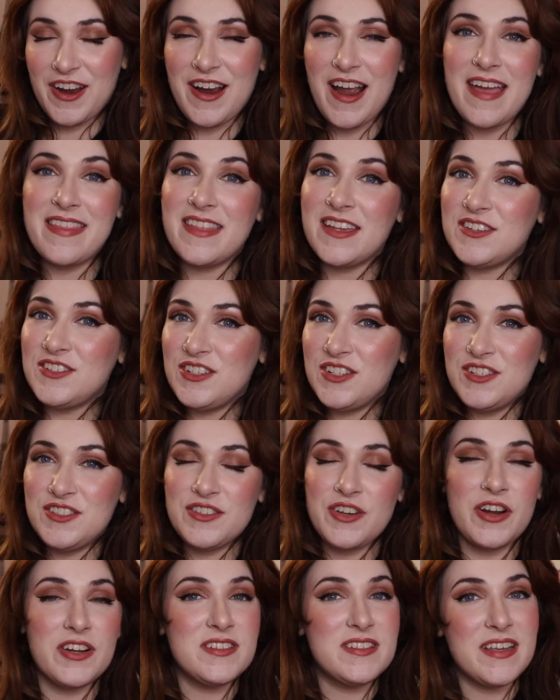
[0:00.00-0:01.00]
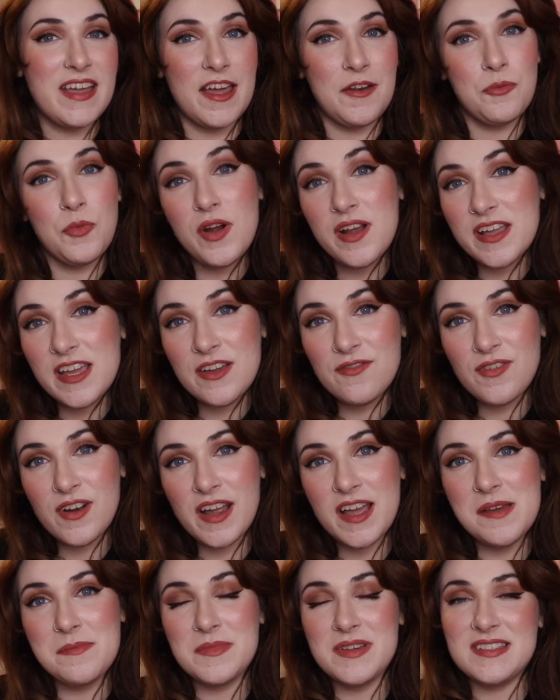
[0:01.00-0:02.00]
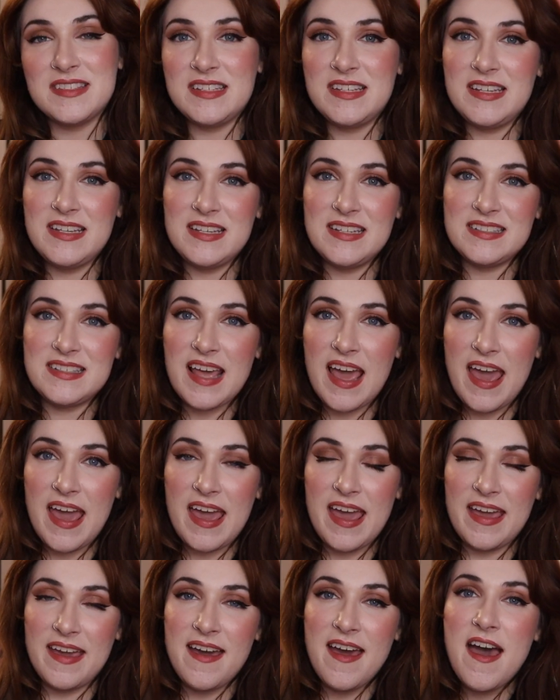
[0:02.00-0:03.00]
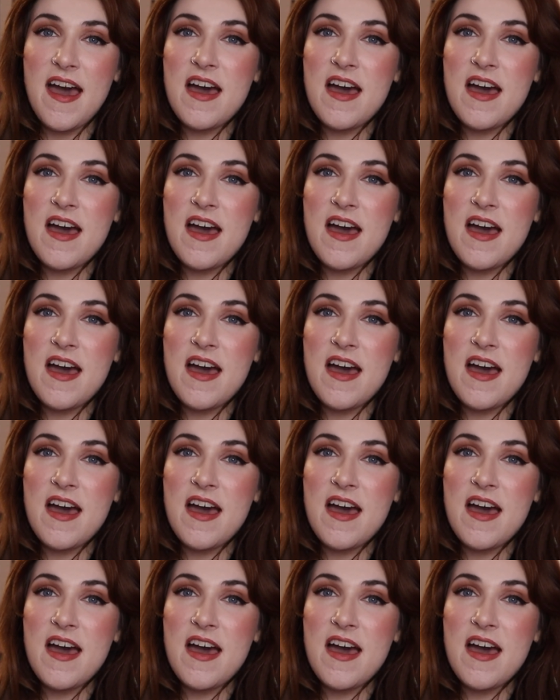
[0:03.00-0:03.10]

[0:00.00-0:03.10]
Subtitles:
and then she starts again working for him because he's a